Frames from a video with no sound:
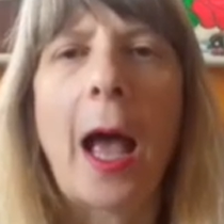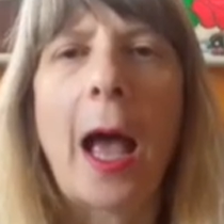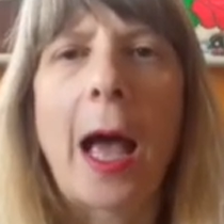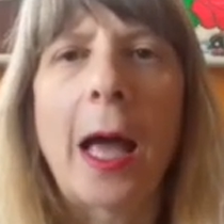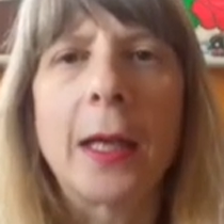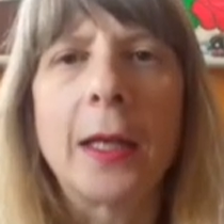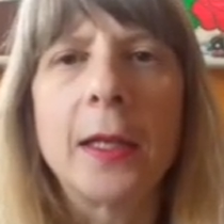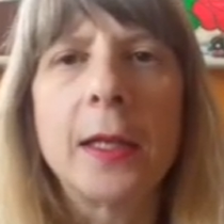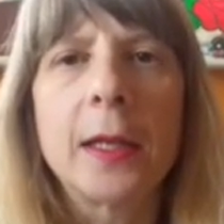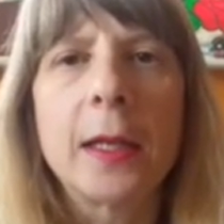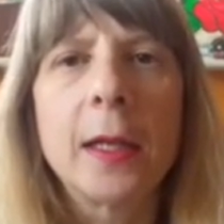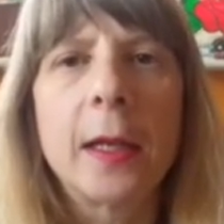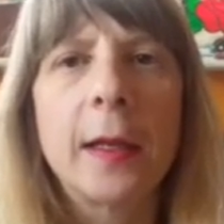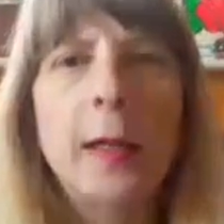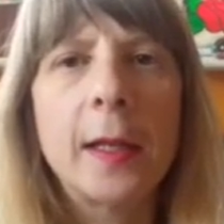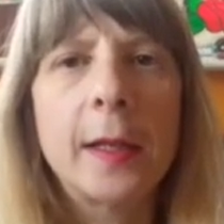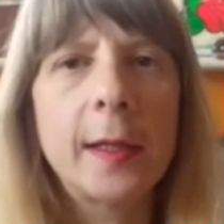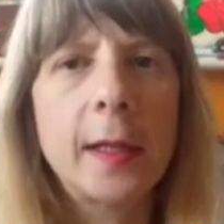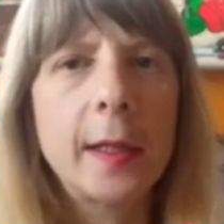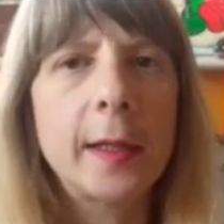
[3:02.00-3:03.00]
And
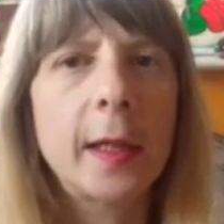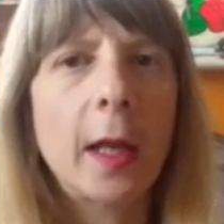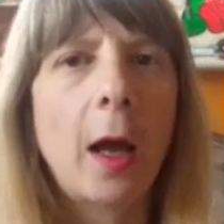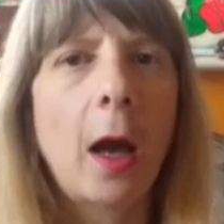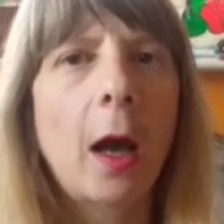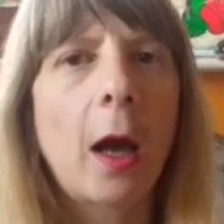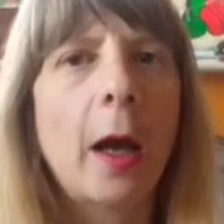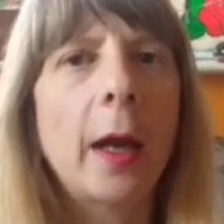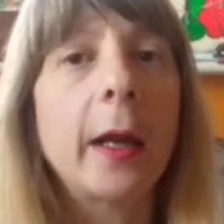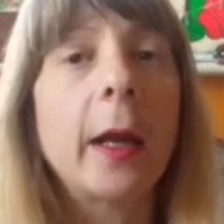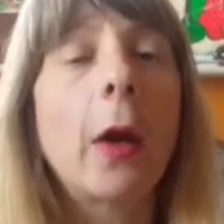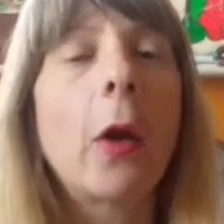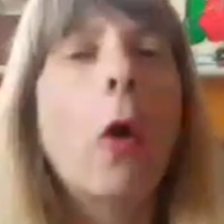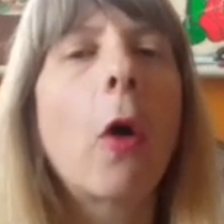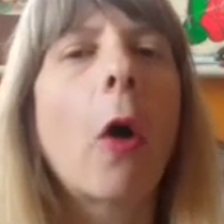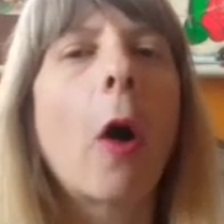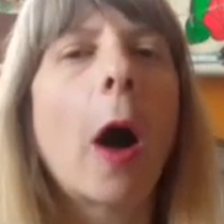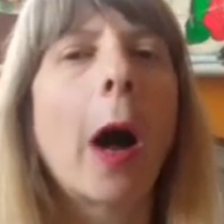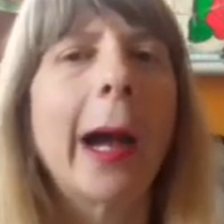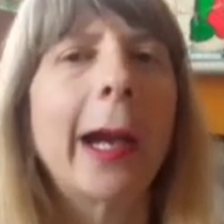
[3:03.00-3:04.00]
this is her
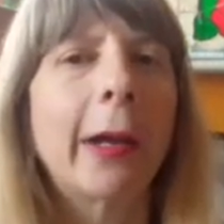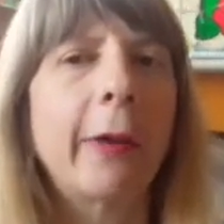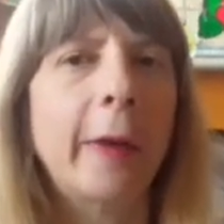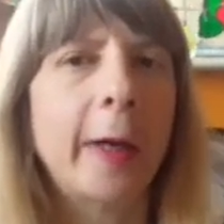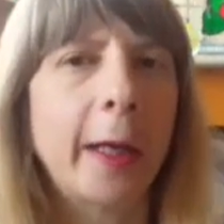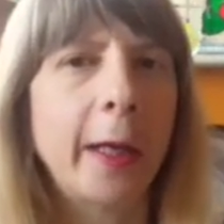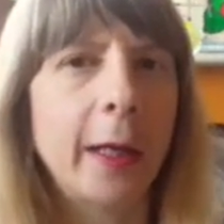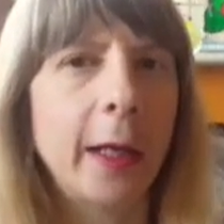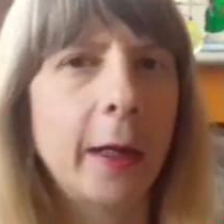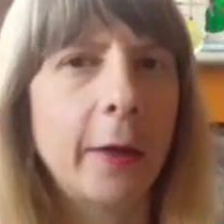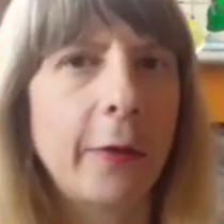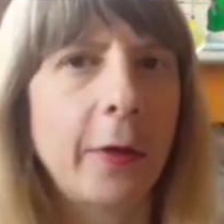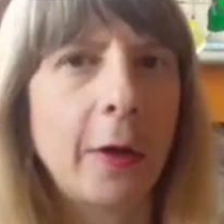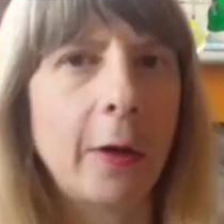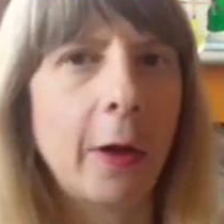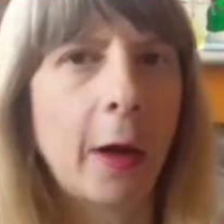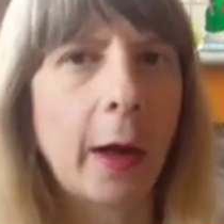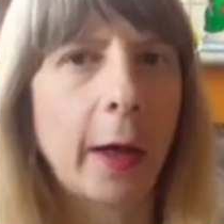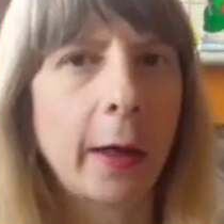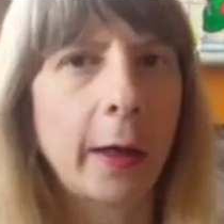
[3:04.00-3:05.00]
inquiry,
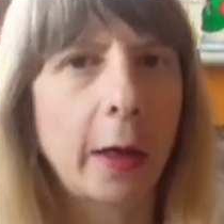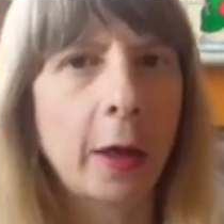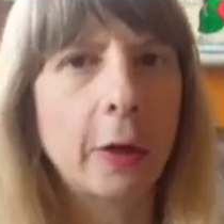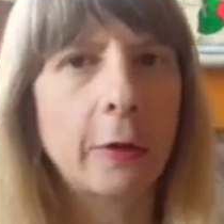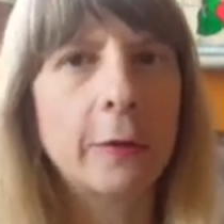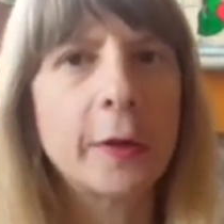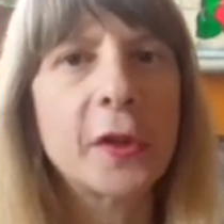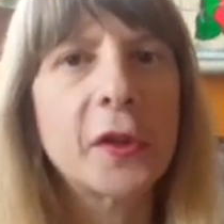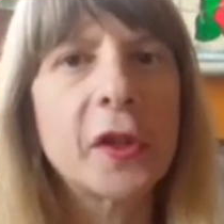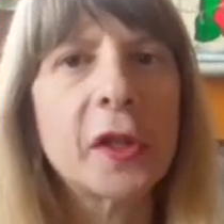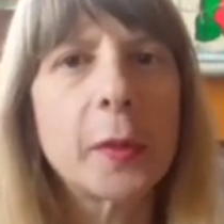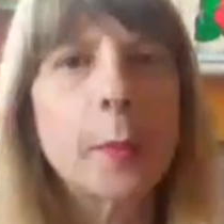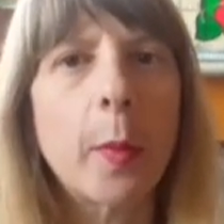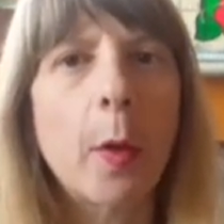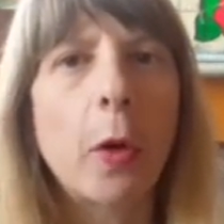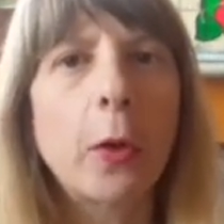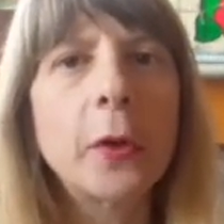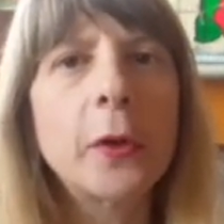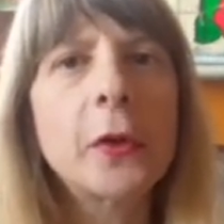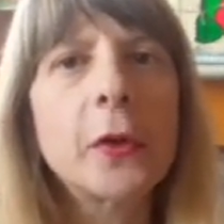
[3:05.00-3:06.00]
if you like, her
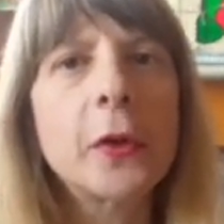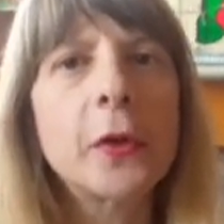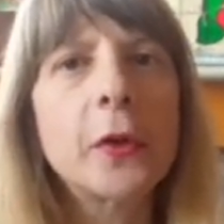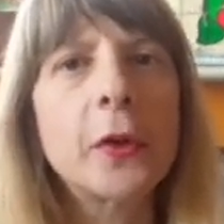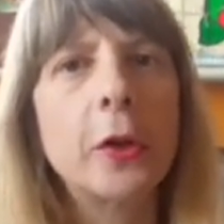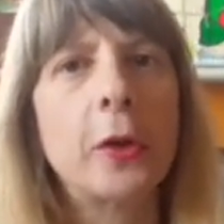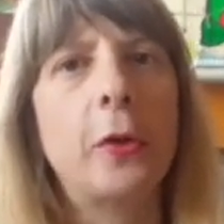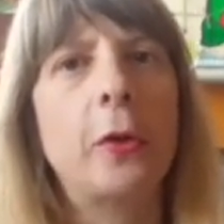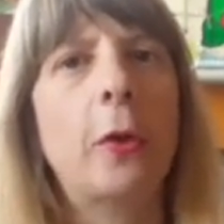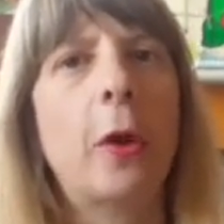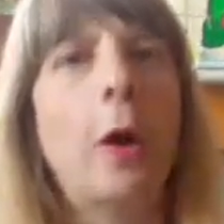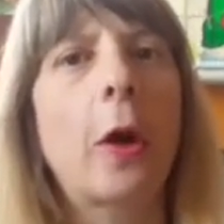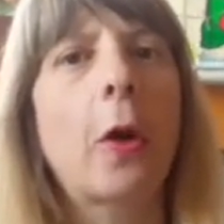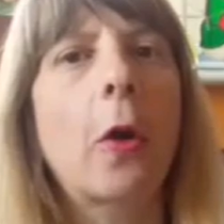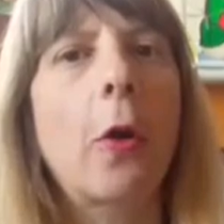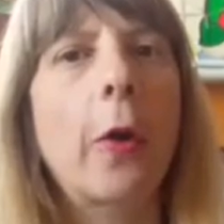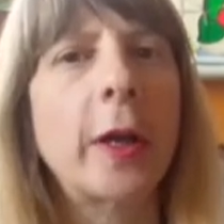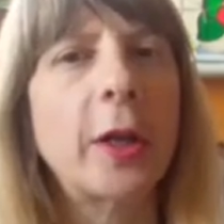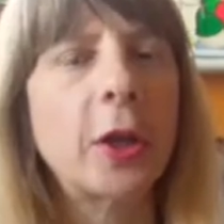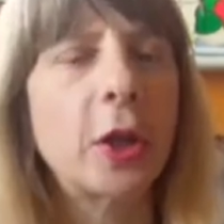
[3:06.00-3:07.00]
response to
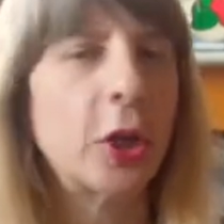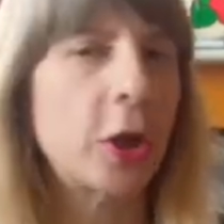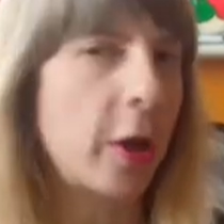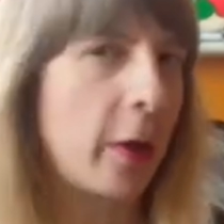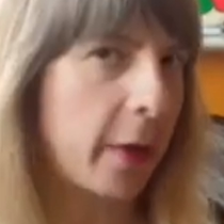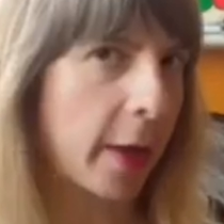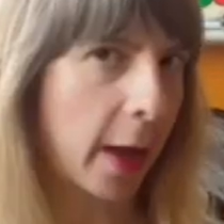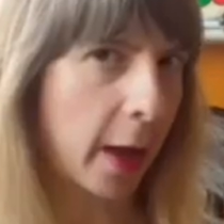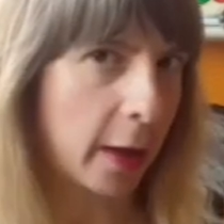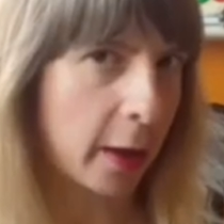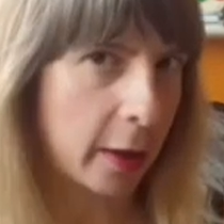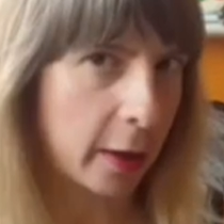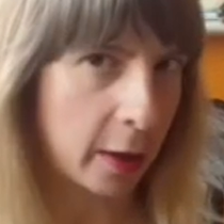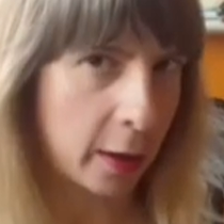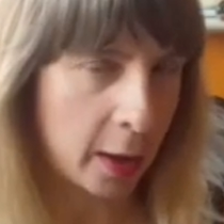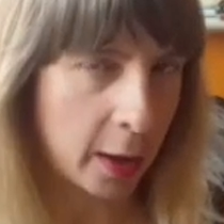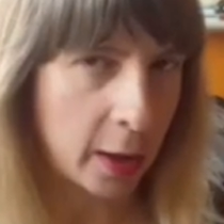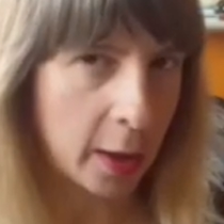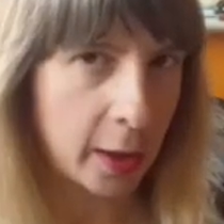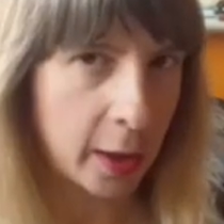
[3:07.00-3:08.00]
a question that
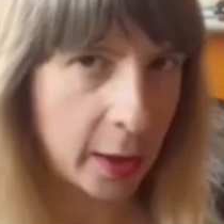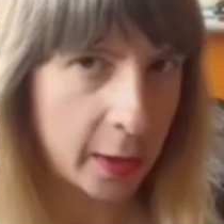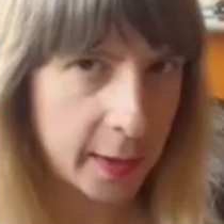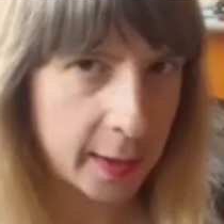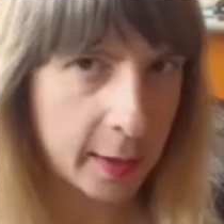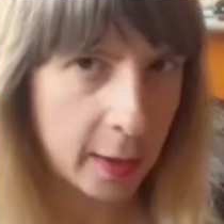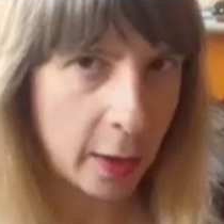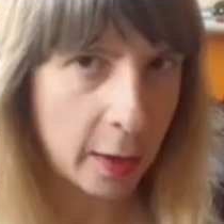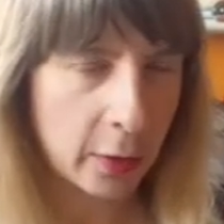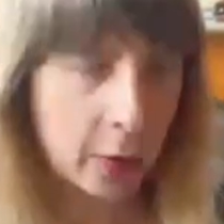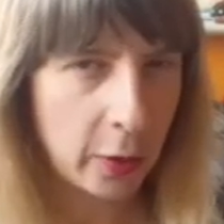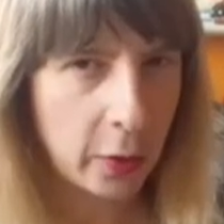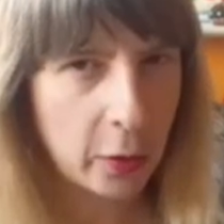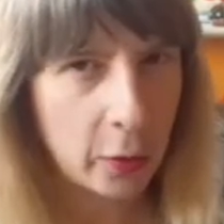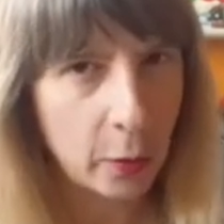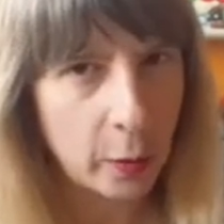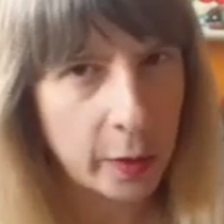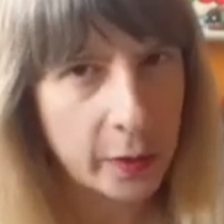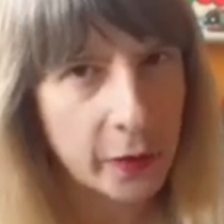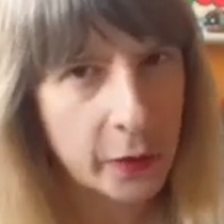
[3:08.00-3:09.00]
her son,
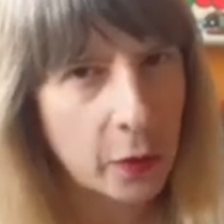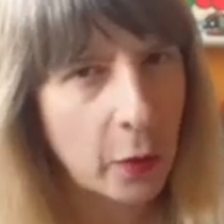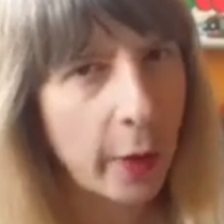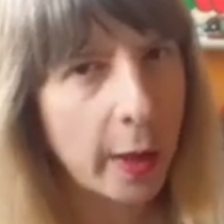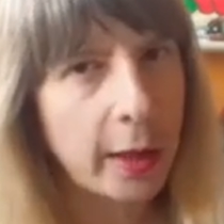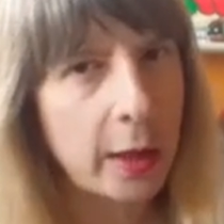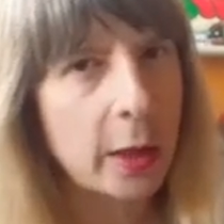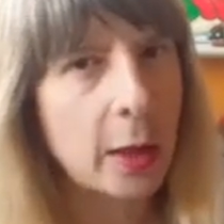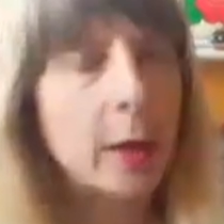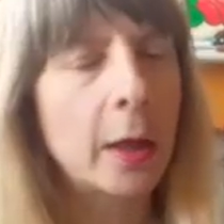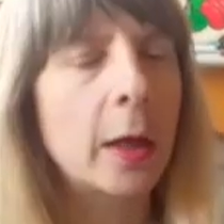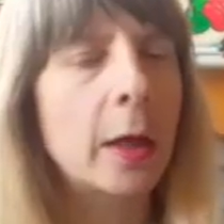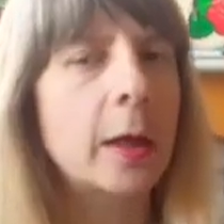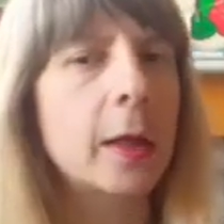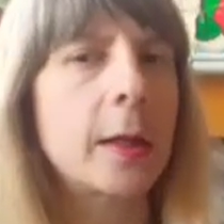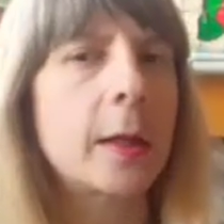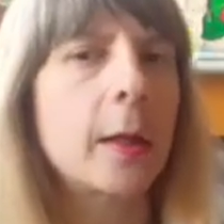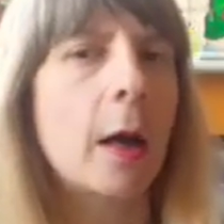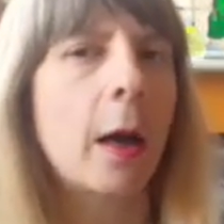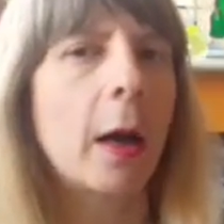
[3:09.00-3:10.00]
who was quite young
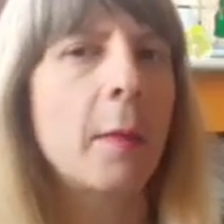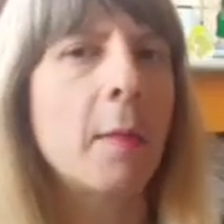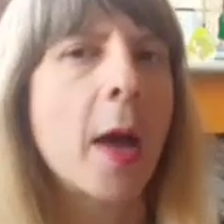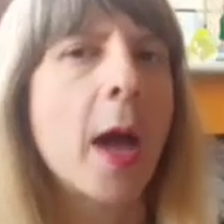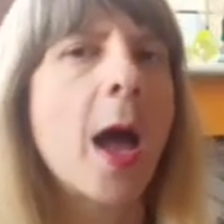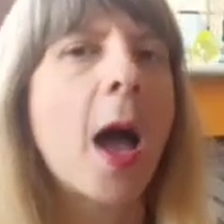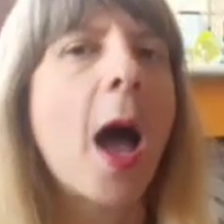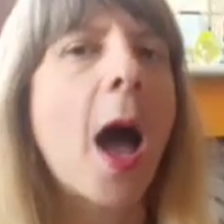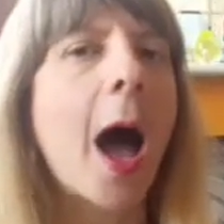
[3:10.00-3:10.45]
at the time,